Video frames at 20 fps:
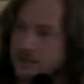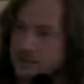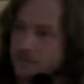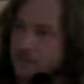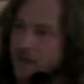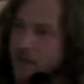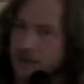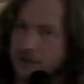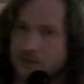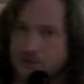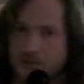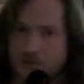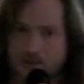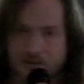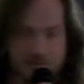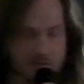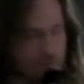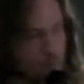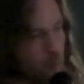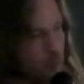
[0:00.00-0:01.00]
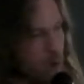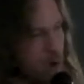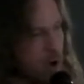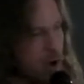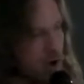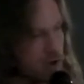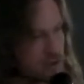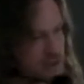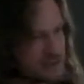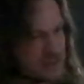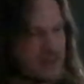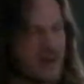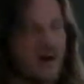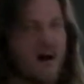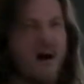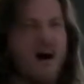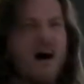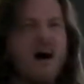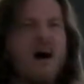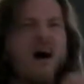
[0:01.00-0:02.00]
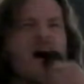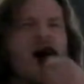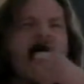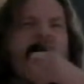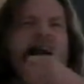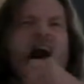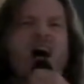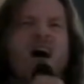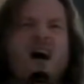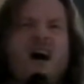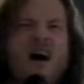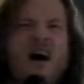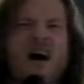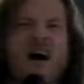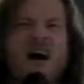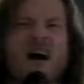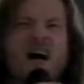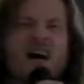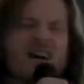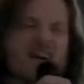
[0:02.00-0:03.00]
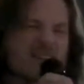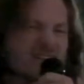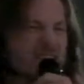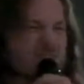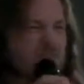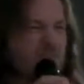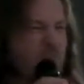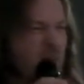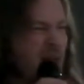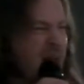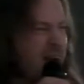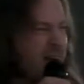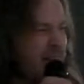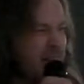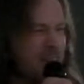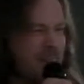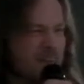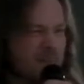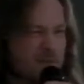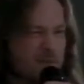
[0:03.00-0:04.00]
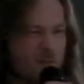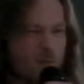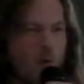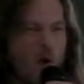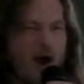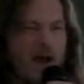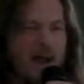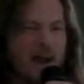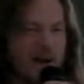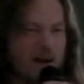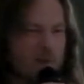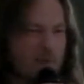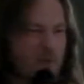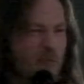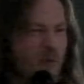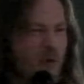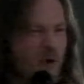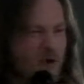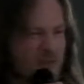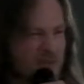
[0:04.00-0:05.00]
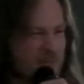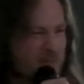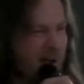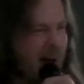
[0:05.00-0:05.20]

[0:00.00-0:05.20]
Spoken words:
to make things worse. Oh, you're just blowing things way out of proportion.